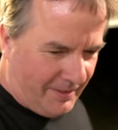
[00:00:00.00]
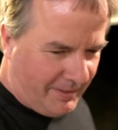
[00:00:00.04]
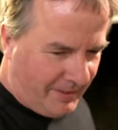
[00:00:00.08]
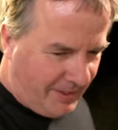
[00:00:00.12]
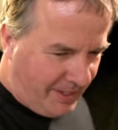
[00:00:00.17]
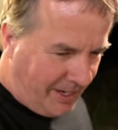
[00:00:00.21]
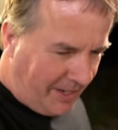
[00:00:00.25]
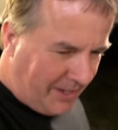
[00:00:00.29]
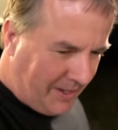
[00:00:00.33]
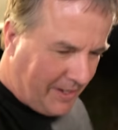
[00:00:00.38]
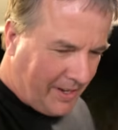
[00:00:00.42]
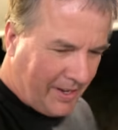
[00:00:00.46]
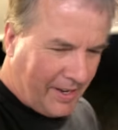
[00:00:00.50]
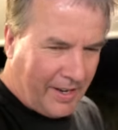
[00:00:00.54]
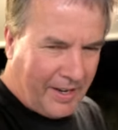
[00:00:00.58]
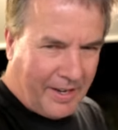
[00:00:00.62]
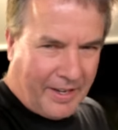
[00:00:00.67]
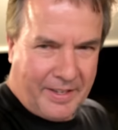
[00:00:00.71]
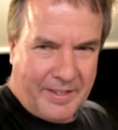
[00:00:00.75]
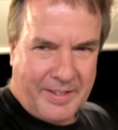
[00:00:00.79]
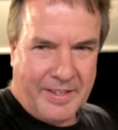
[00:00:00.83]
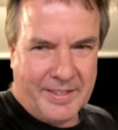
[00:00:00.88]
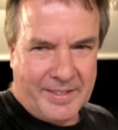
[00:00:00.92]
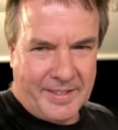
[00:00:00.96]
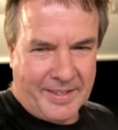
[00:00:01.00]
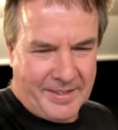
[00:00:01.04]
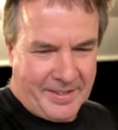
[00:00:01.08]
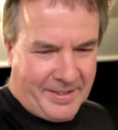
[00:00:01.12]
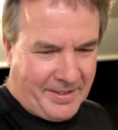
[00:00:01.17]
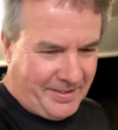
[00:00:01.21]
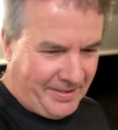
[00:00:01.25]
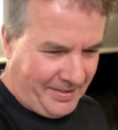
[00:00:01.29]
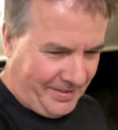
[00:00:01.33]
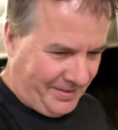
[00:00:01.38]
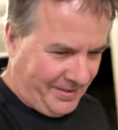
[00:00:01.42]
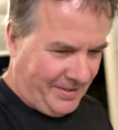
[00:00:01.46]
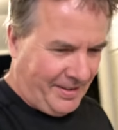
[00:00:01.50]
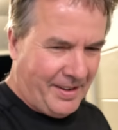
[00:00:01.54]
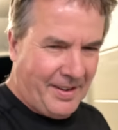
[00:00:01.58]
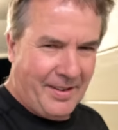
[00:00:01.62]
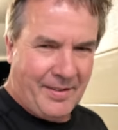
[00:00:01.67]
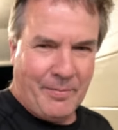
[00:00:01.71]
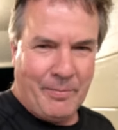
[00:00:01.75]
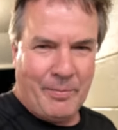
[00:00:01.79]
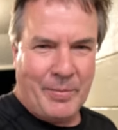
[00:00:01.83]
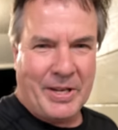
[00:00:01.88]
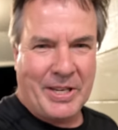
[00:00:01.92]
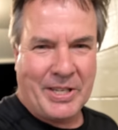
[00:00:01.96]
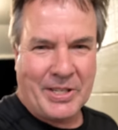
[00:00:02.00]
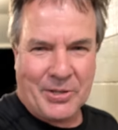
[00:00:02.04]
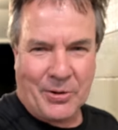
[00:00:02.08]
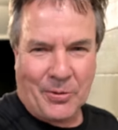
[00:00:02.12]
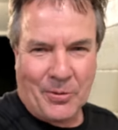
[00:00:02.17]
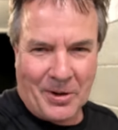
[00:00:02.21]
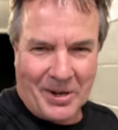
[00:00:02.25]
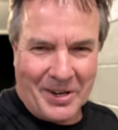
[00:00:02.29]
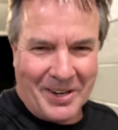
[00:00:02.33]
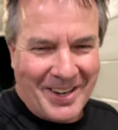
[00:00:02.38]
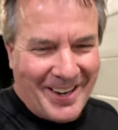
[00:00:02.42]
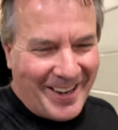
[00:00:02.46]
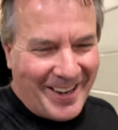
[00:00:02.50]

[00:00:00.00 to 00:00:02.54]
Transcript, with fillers: late night uh, pizza run.